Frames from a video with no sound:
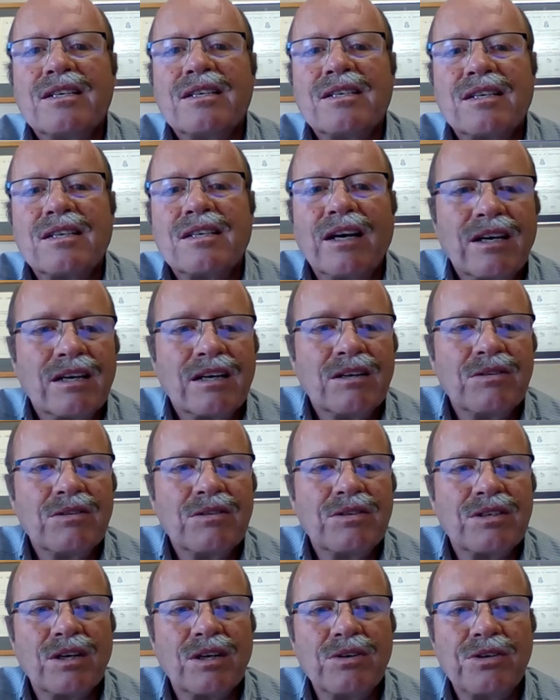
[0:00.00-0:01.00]

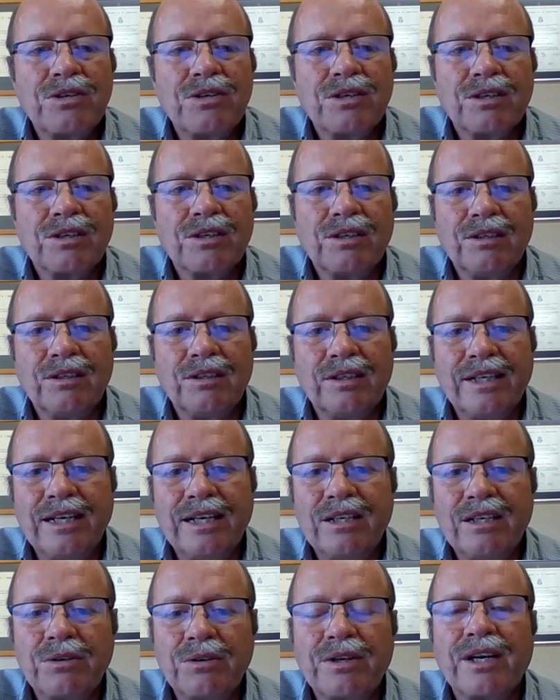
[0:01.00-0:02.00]
psychosocial
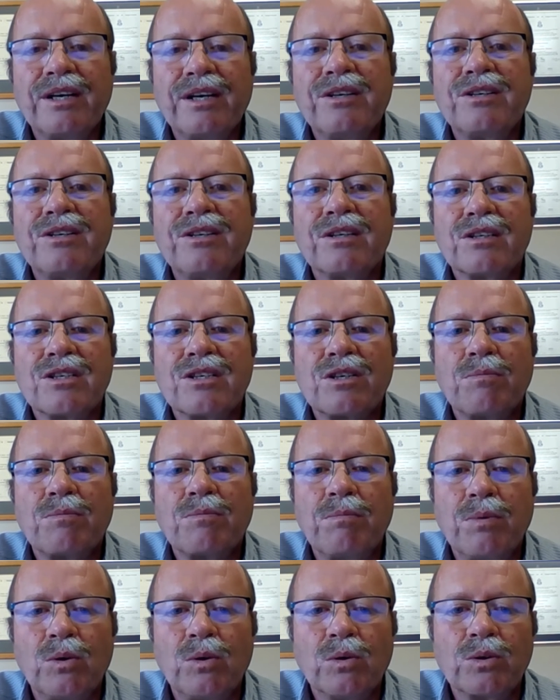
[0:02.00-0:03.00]
educational
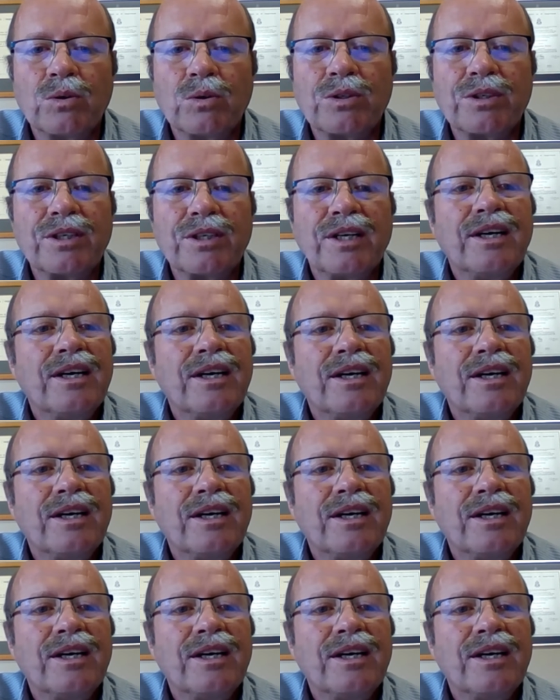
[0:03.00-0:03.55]
support